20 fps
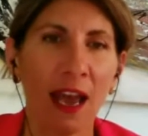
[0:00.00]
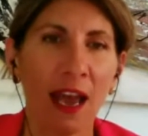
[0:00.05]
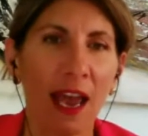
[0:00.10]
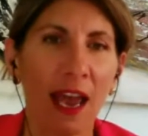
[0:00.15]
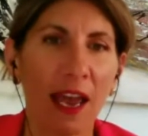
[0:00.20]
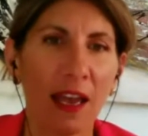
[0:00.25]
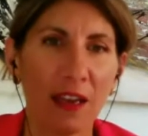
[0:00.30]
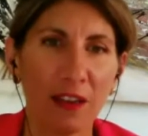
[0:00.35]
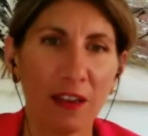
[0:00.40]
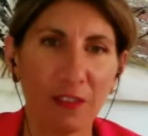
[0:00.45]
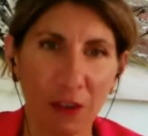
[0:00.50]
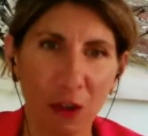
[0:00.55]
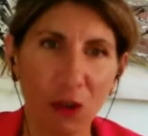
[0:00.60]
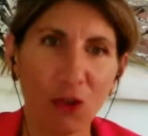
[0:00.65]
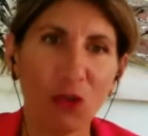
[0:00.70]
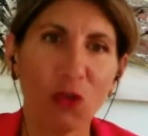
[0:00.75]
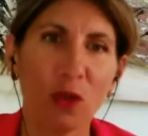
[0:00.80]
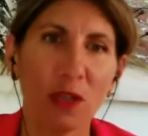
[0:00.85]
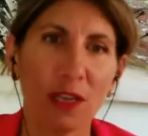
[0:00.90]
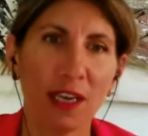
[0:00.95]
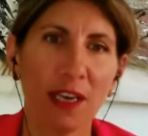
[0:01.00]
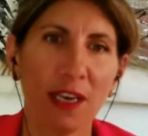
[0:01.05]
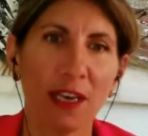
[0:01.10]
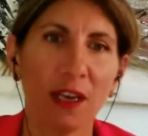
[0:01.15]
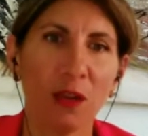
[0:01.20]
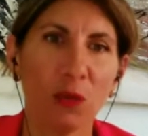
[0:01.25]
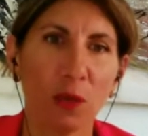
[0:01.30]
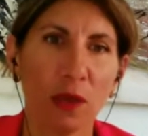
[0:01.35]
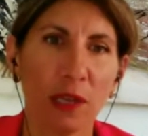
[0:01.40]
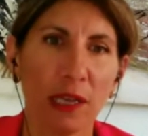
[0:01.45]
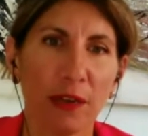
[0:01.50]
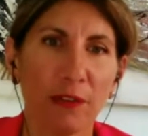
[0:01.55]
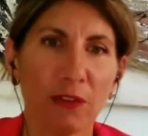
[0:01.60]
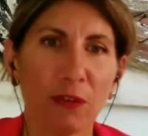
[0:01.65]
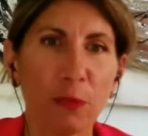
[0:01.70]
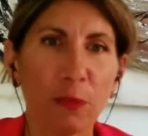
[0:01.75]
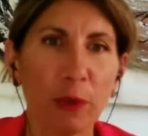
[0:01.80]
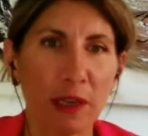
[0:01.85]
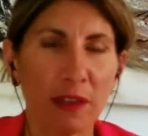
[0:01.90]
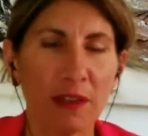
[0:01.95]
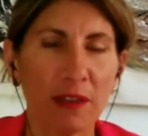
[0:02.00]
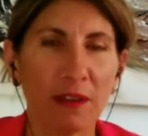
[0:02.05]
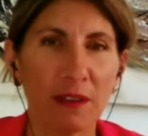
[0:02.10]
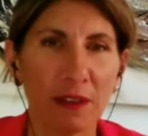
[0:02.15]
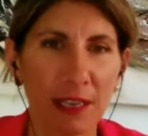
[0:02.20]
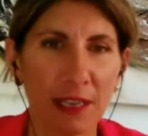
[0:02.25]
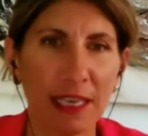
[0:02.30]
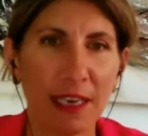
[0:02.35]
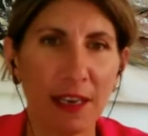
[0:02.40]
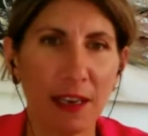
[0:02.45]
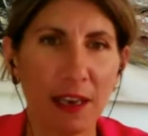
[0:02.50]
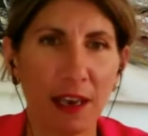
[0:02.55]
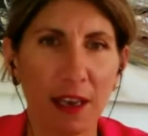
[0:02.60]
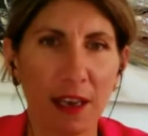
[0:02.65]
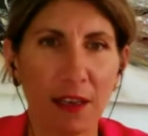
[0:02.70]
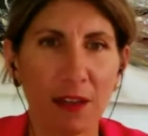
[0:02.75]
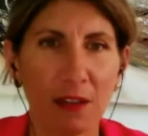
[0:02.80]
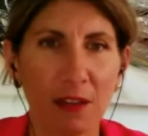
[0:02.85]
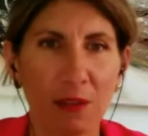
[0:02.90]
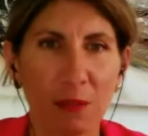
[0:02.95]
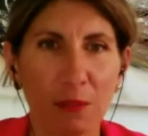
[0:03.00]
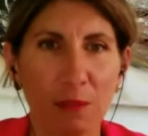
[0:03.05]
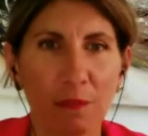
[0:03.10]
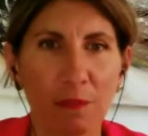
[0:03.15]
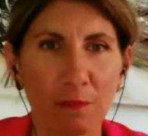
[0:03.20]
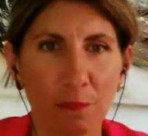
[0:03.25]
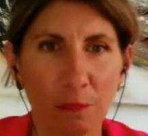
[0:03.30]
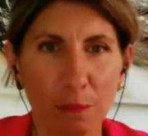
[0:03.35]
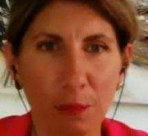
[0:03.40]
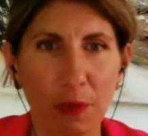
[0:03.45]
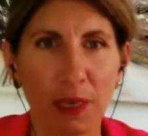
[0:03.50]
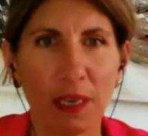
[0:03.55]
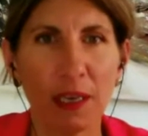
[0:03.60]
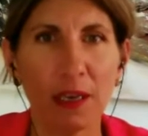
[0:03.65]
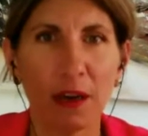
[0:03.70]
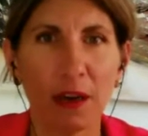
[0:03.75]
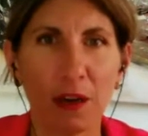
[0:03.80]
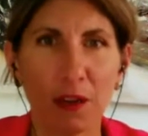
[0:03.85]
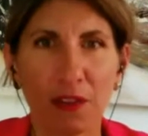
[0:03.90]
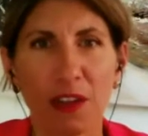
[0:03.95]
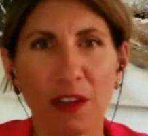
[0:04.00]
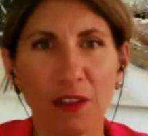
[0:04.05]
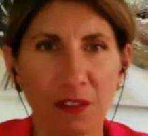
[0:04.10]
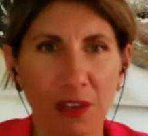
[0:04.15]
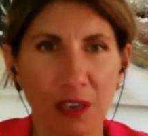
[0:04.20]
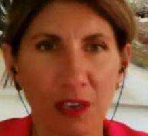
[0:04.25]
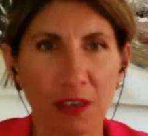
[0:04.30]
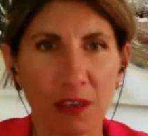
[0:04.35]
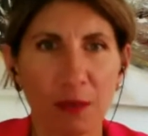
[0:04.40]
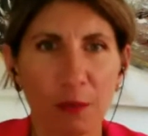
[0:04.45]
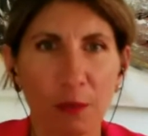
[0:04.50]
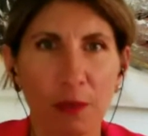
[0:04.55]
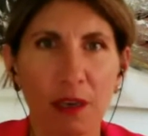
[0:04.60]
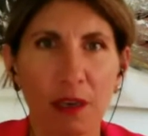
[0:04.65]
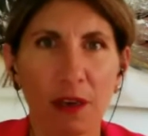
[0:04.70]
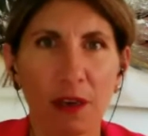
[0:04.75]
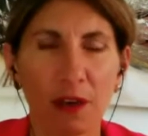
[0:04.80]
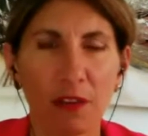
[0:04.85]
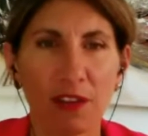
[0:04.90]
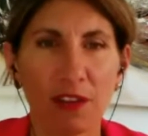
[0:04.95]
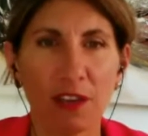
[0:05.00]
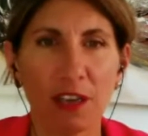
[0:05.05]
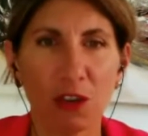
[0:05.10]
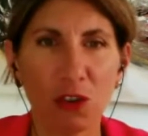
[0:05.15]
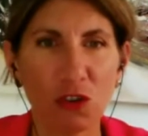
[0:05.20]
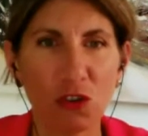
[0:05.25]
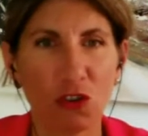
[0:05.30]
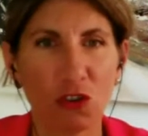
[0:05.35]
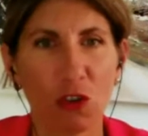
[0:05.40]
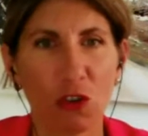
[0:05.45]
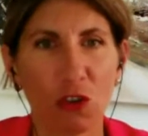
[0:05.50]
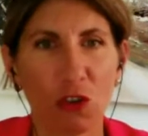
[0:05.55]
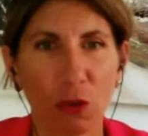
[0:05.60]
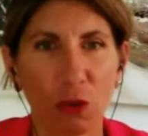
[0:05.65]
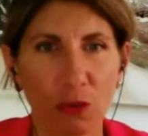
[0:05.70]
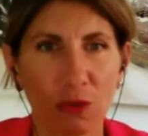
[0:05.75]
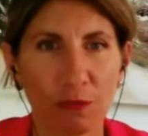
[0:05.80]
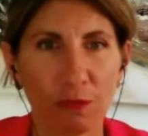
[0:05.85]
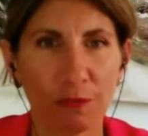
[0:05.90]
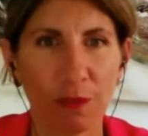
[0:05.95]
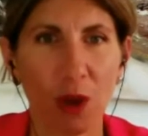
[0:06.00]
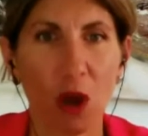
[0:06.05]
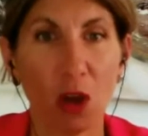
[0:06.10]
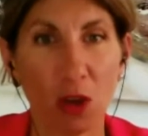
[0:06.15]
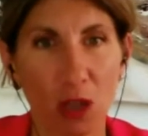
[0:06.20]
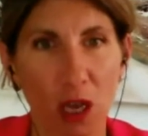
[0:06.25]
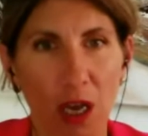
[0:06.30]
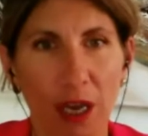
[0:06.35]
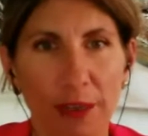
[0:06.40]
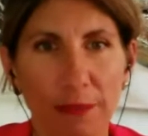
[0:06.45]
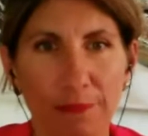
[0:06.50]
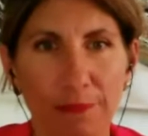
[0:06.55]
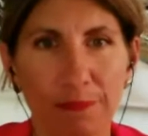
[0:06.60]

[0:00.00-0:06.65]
and eventually it will lift. But the key is be authentic, because it shows online.